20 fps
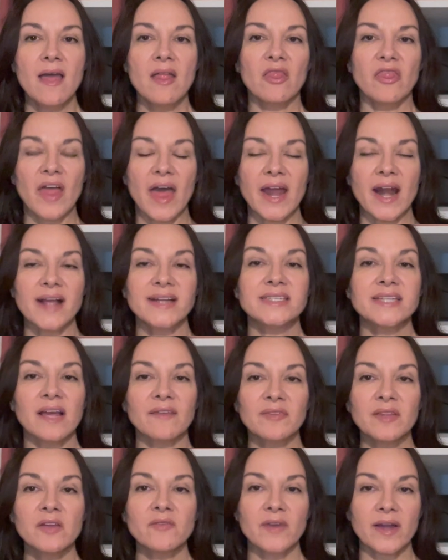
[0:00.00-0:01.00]
that I
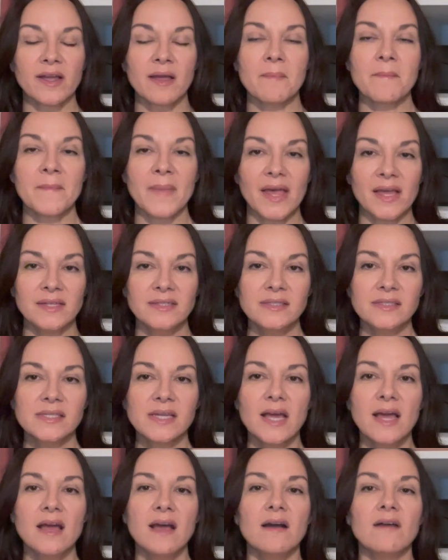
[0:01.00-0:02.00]
definitely recommend
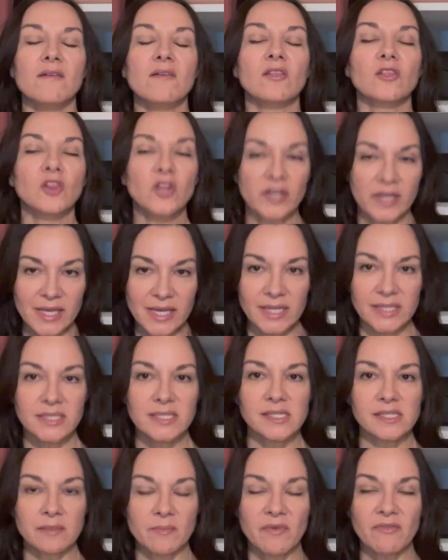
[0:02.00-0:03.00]
looking into
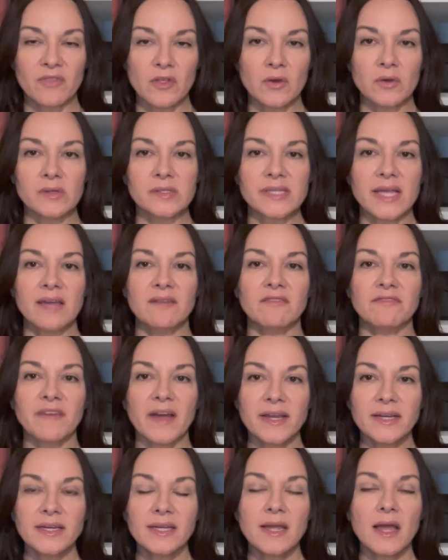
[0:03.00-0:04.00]
some of those and
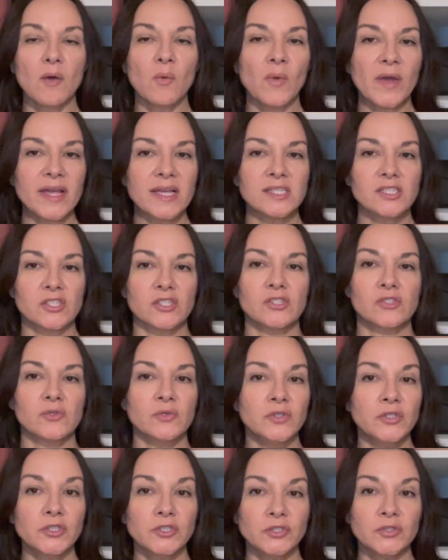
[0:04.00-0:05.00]
finding ways to store
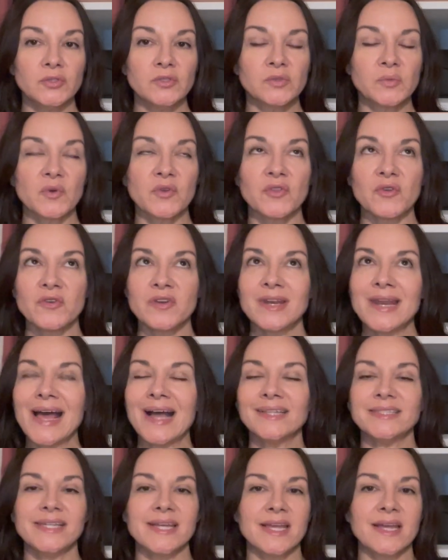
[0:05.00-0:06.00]
your shoes where they're not
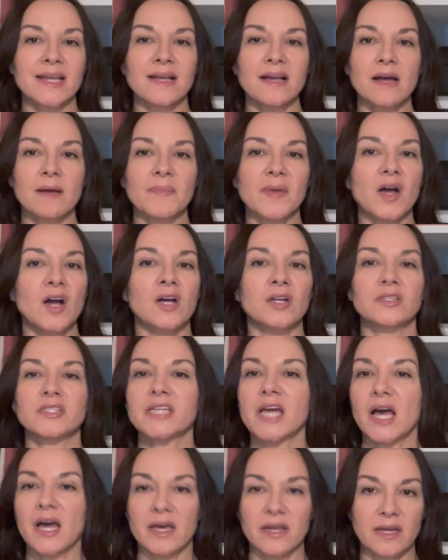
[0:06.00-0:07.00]
taking up a
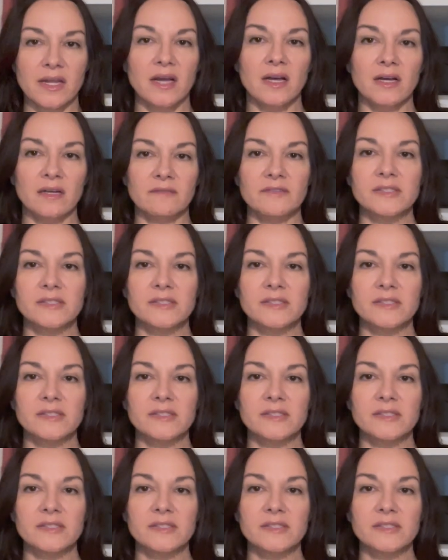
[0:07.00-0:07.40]
ton of